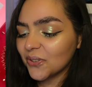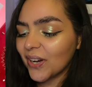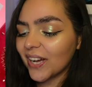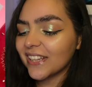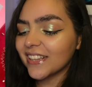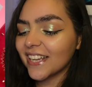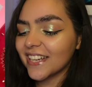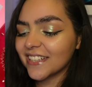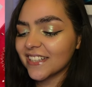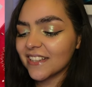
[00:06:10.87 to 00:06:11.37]
I
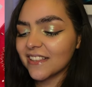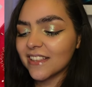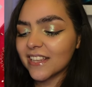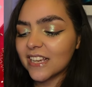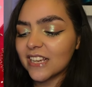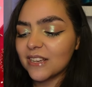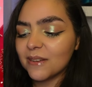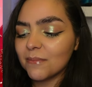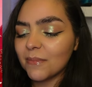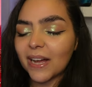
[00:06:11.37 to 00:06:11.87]
like the
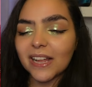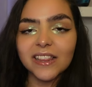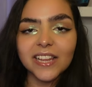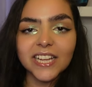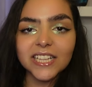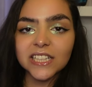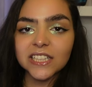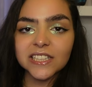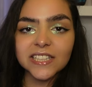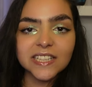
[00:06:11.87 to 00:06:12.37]
theme. I
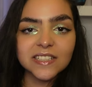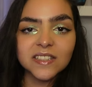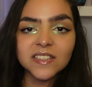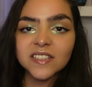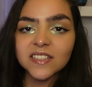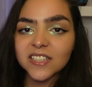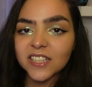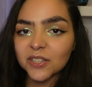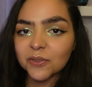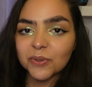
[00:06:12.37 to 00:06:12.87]
like that they
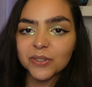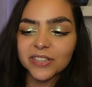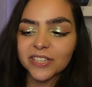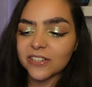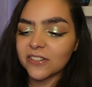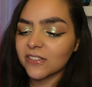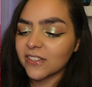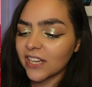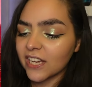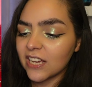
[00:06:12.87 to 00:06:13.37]
stick with
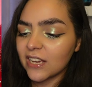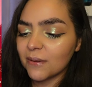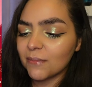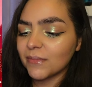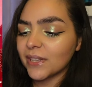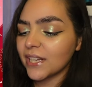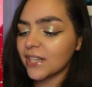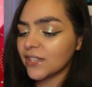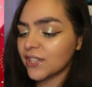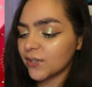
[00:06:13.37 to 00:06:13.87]
their theme.
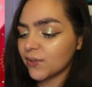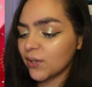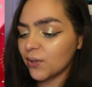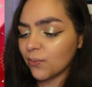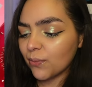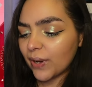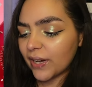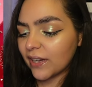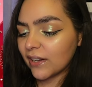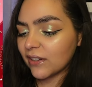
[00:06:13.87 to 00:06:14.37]
They do it
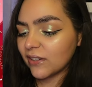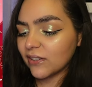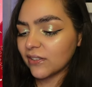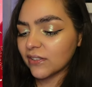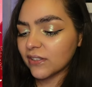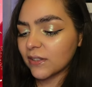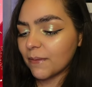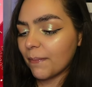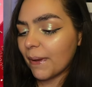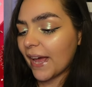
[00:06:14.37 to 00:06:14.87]
well.
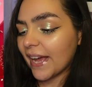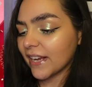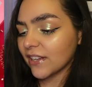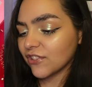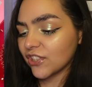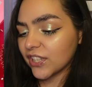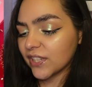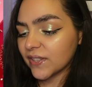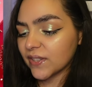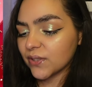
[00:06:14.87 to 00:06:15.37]
The
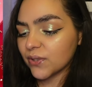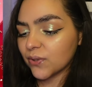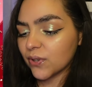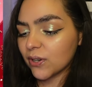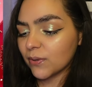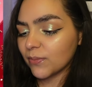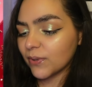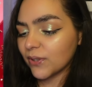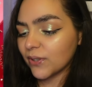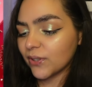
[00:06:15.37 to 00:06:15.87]
packaging is
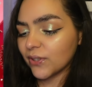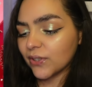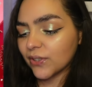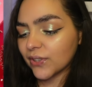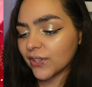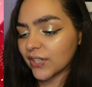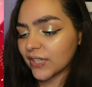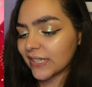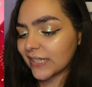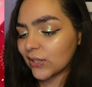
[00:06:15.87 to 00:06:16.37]
adorable.
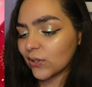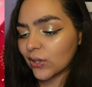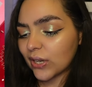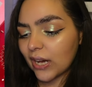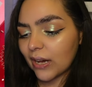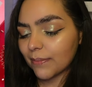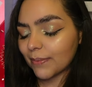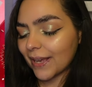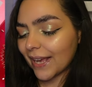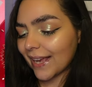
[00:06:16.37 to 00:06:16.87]
There's a little
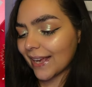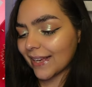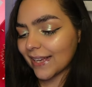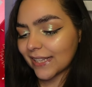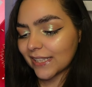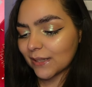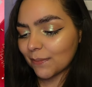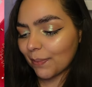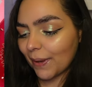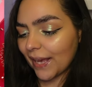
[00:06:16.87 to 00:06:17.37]
cupcake
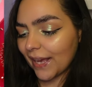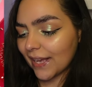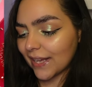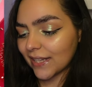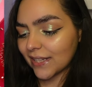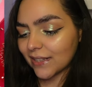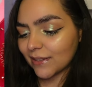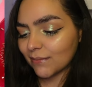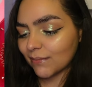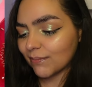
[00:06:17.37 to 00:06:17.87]
in the
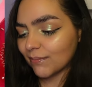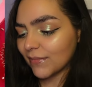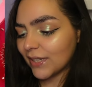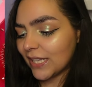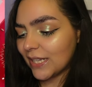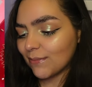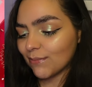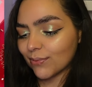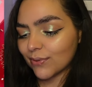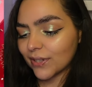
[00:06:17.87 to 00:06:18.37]
pan
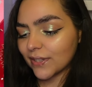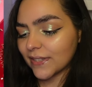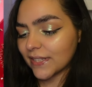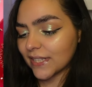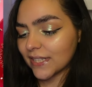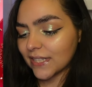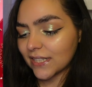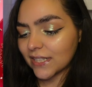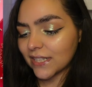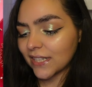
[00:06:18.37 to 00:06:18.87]

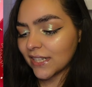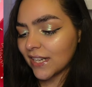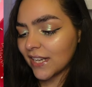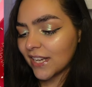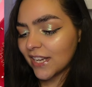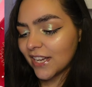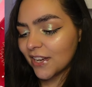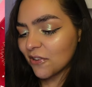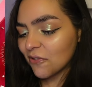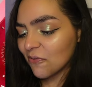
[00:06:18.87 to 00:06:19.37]
imprinted.
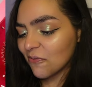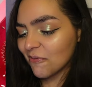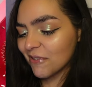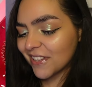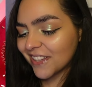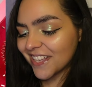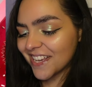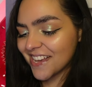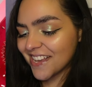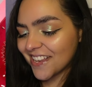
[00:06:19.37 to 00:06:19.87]

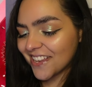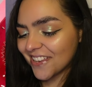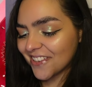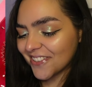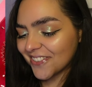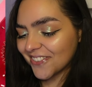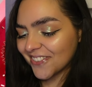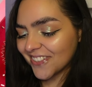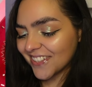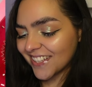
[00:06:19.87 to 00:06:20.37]
Really
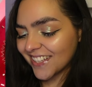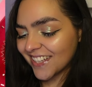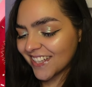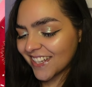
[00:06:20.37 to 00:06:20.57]
cute.